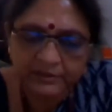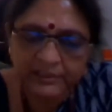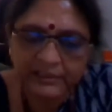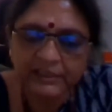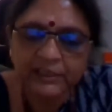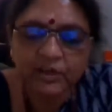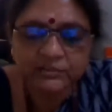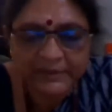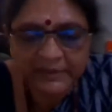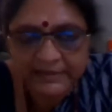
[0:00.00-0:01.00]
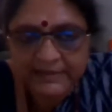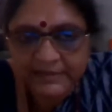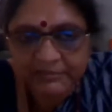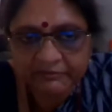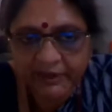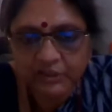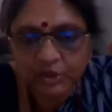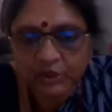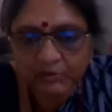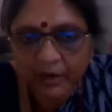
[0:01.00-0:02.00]
the e-hospital system if i
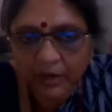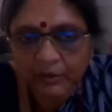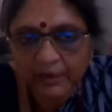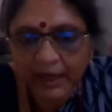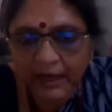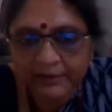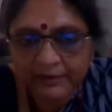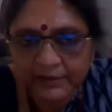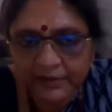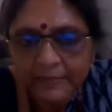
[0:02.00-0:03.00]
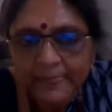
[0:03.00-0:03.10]
talk about and uh,